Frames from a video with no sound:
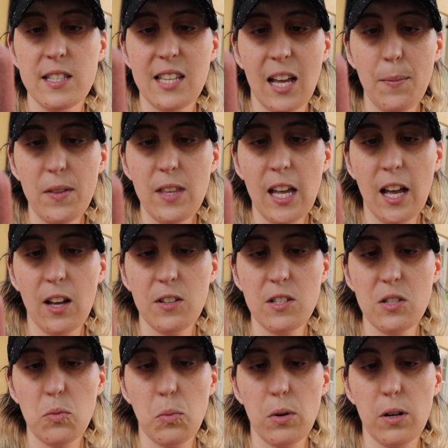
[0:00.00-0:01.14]
Some of the
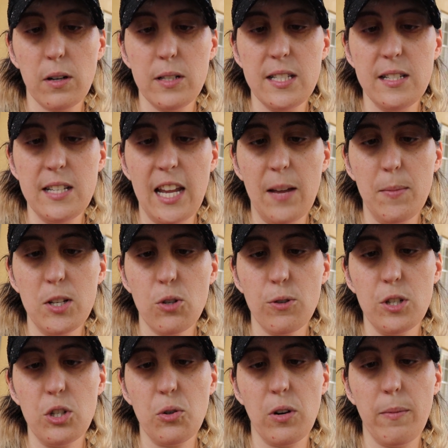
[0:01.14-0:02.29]
houses were damaged or
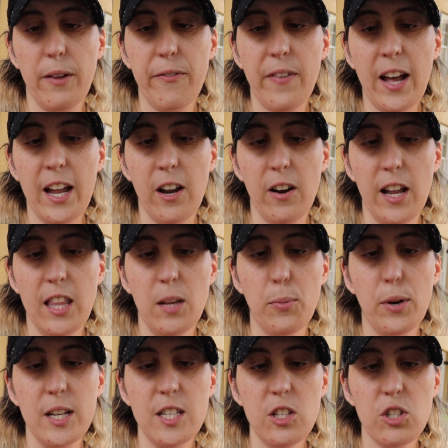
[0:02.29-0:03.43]
destroyed by fire, and the
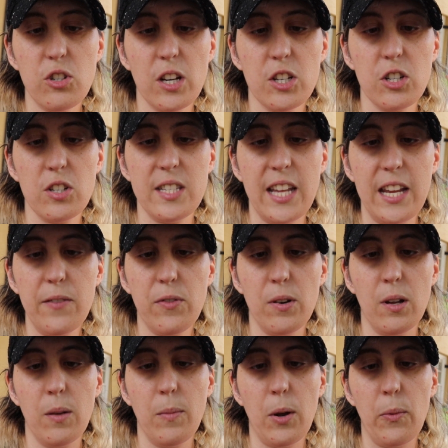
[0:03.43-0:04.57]
present structures date
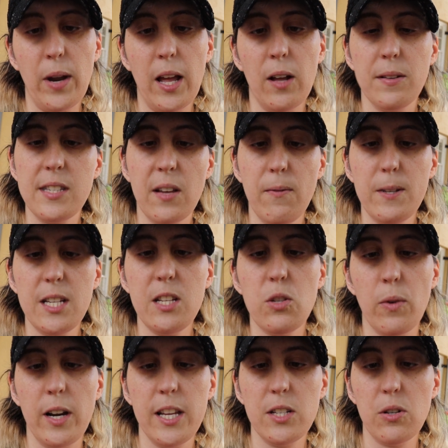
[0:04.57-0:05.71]
from around
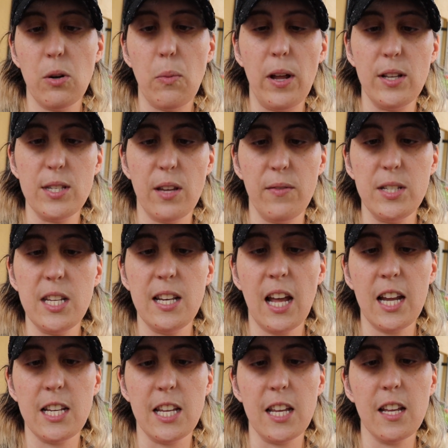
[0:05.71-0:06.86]
1720 to around
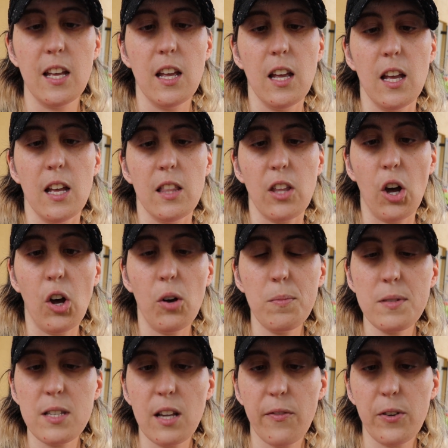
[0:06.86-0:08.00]
1790. The
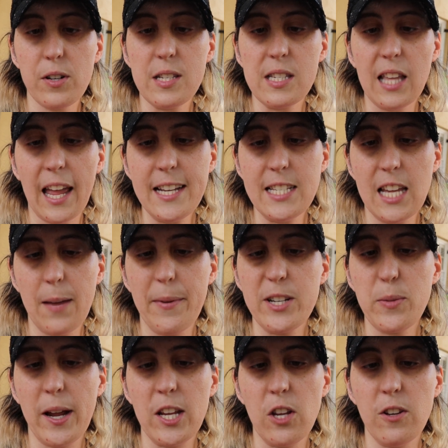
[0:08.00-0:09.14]
homes suffered slight damage
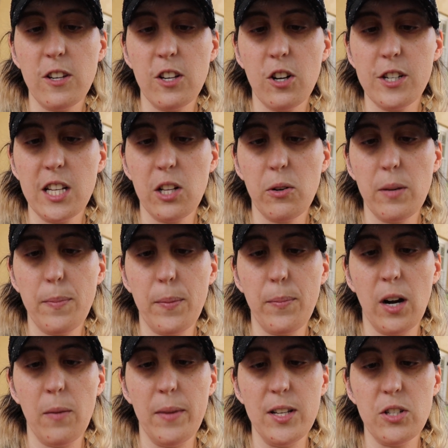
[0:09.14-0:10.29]
by Union artillery
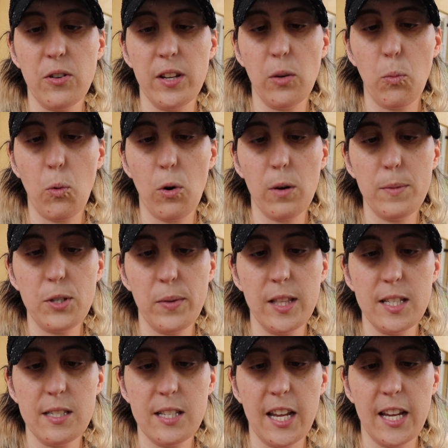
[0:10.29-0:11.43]
bombardment during the war between
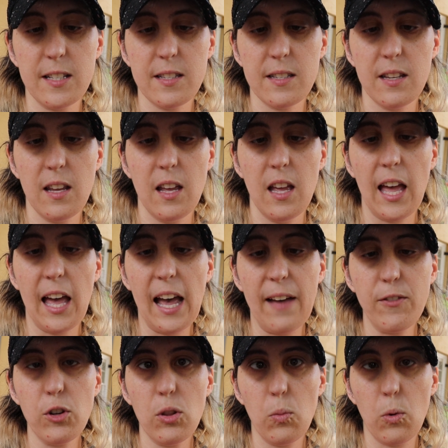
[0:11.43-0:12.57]
the states.
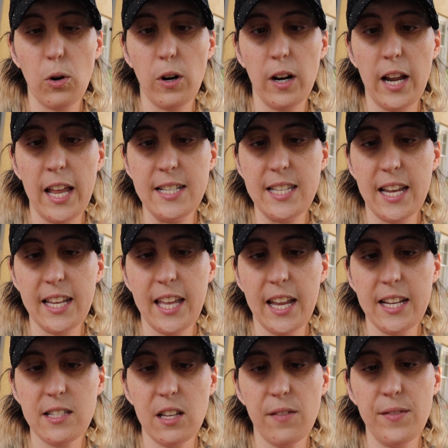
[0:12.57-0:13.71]
After the war and
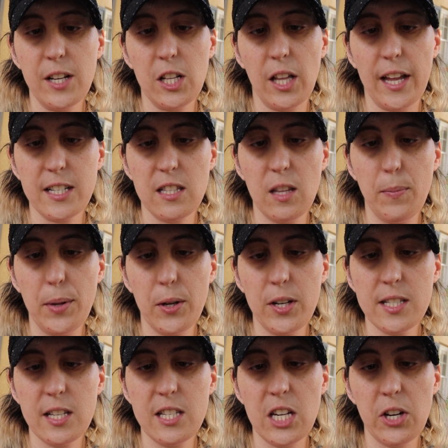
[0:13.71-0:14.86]
decades of neglect, the
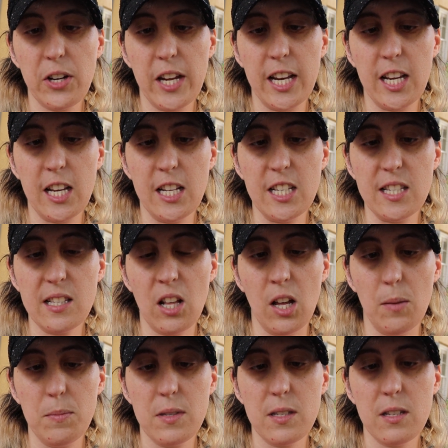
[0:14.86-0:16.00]
buildings deteriorated into
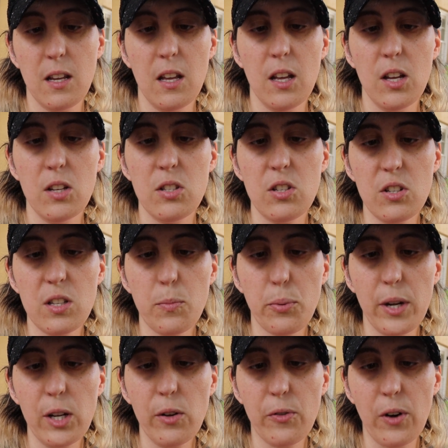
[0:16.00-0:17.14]
slums. Susan
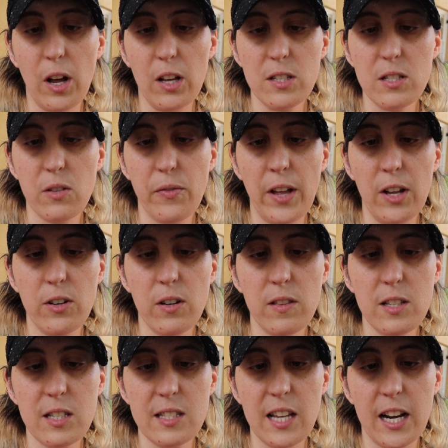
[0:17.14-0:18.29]
Pringle Frost, founder of the
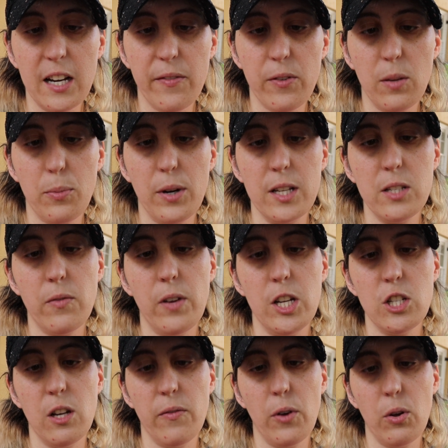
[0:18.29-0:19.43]
Society for the
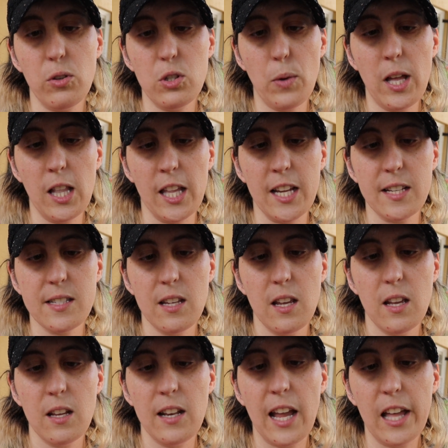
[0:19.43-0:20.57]
Preservation of Old Dwellings,
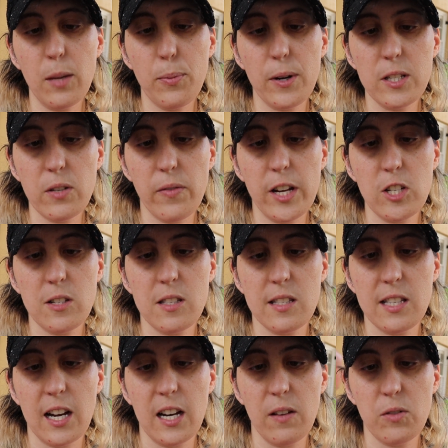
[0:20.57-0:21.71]
now the Preservation
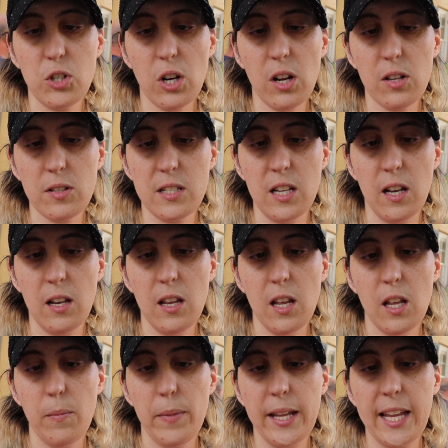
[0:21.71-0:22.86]
Society of Charleston,
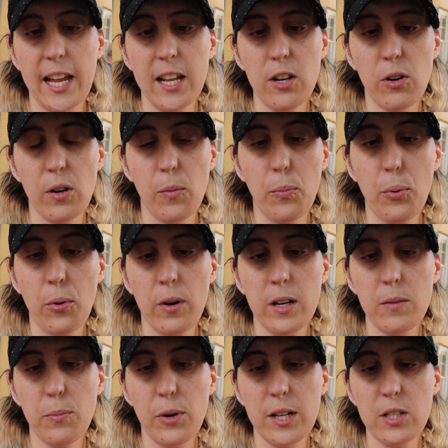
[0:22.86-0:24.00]
began her
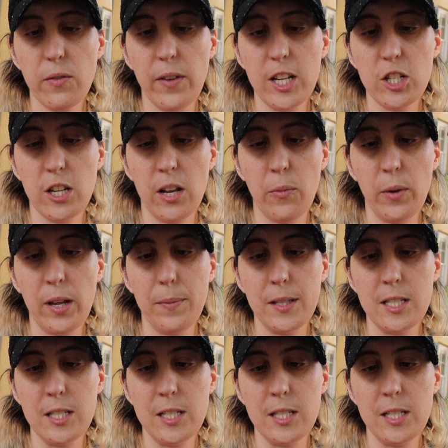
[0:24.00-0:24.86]
important preservation and